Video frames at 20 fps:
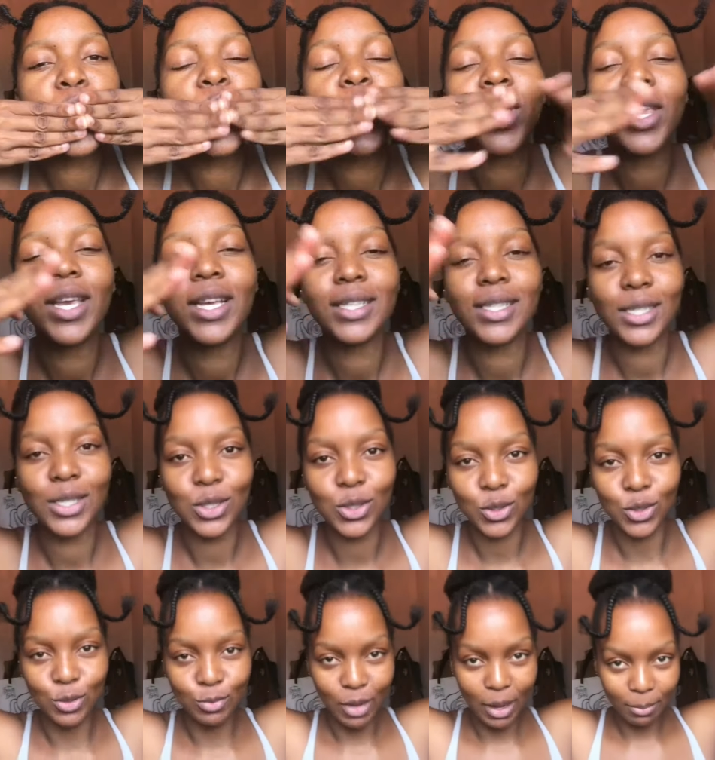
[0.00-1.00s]
Kisses
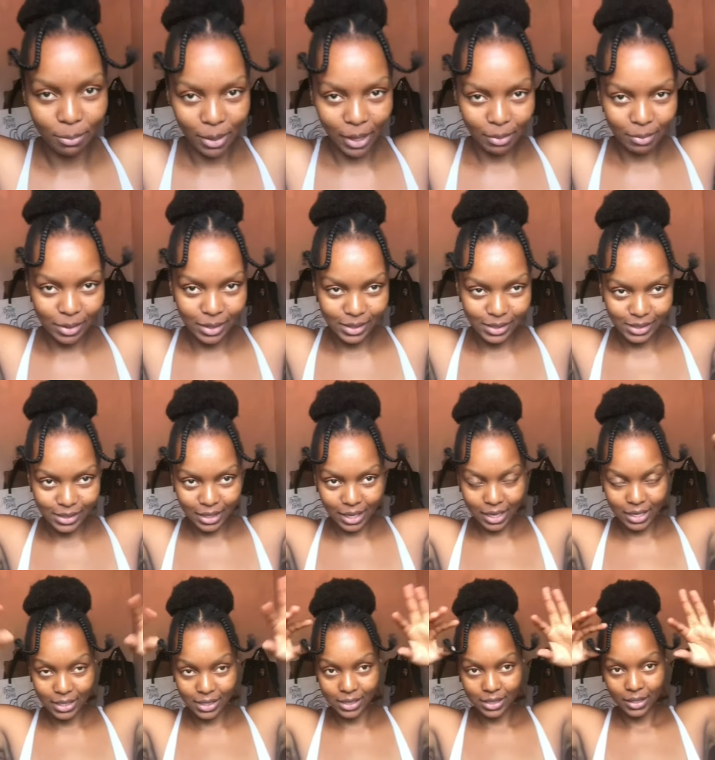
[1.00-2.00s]
to you, my babies.
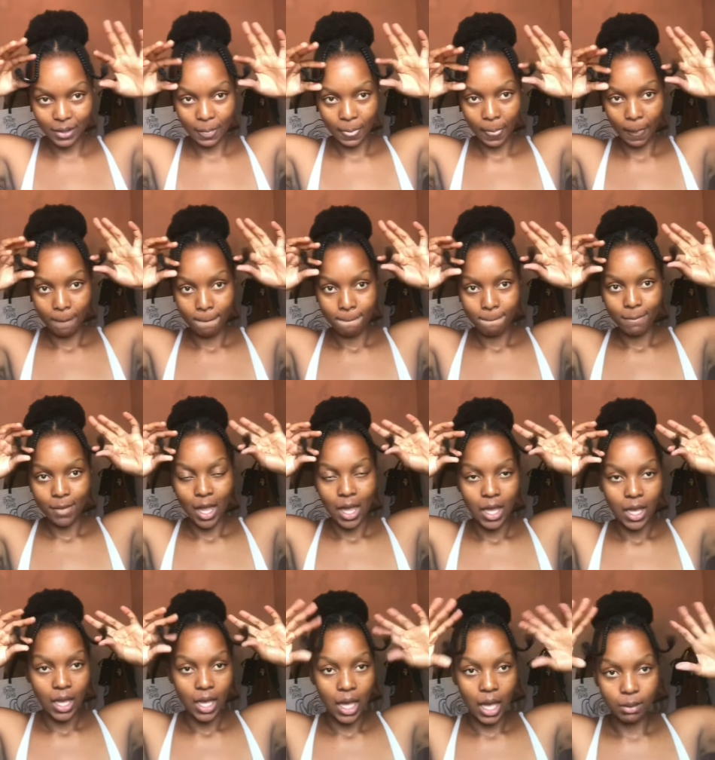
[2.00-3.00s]
Guys,
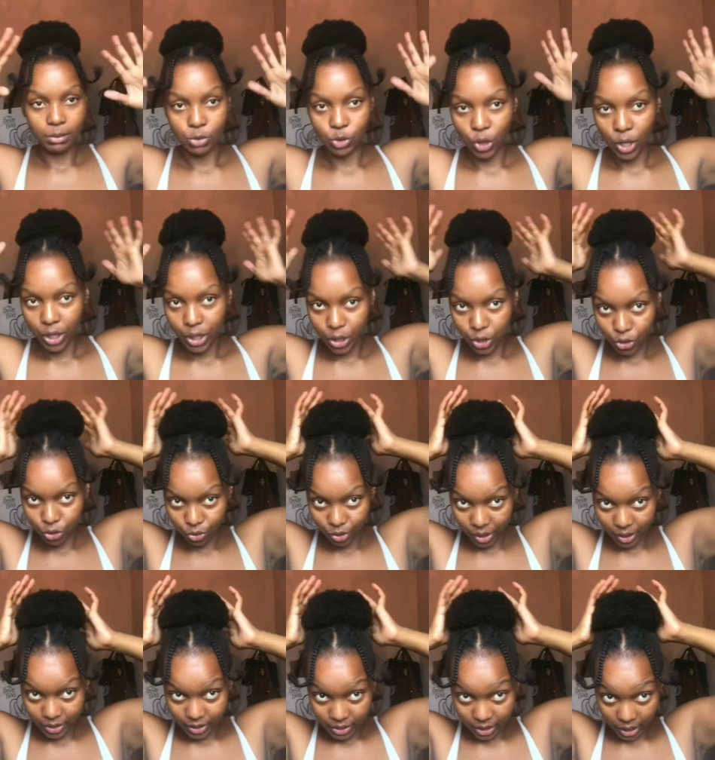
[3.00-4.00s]
I'm trying a new
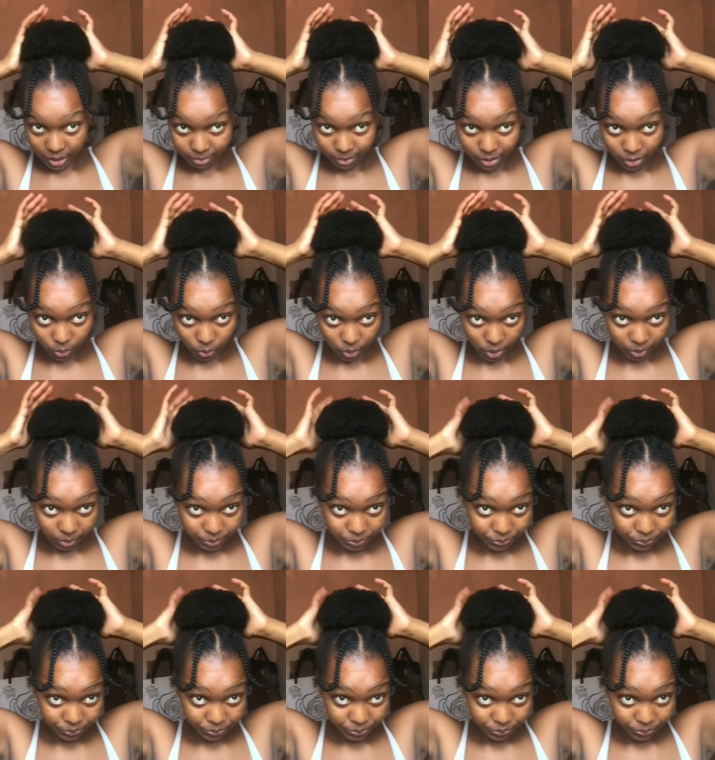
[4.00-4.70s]
hairstyle, by the way.